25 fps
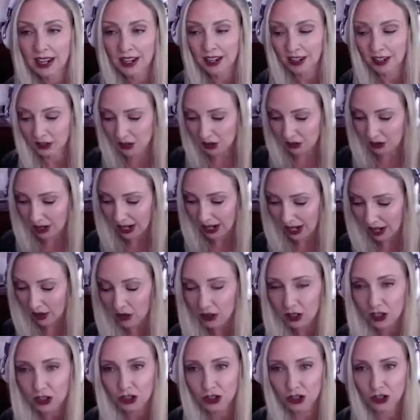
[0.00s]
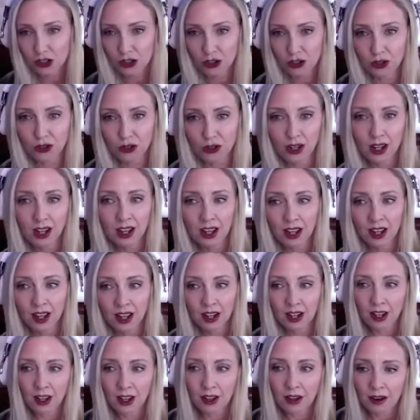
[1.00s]
So how did you
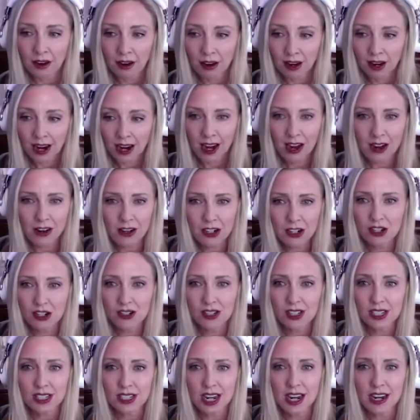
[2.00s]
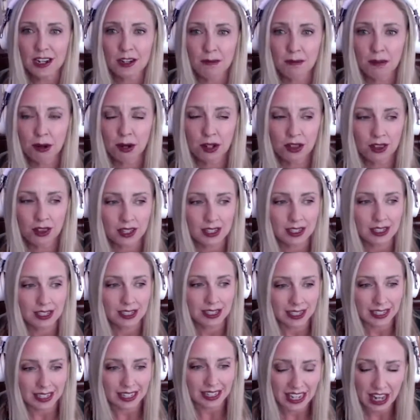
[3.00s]
decide to put this
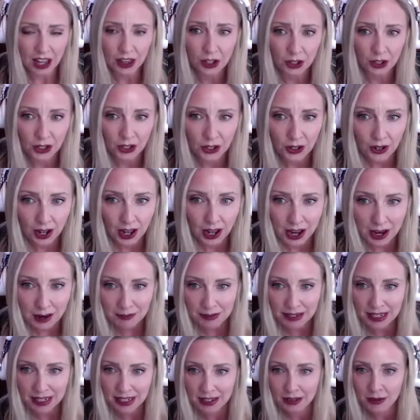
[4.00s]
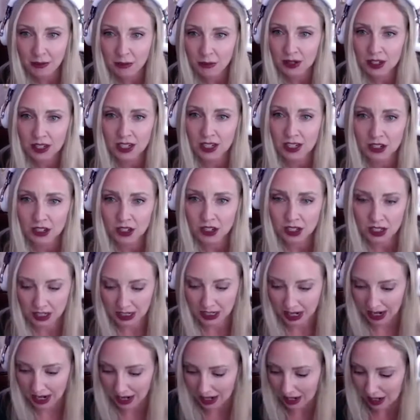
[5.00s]
together? I mean, was it just
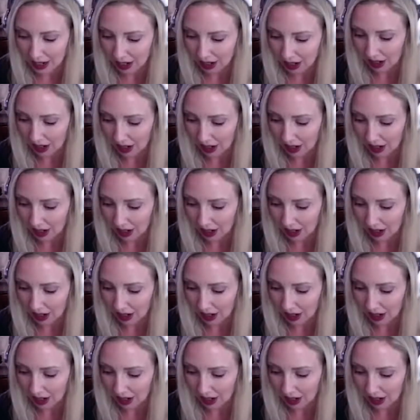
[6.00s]
like,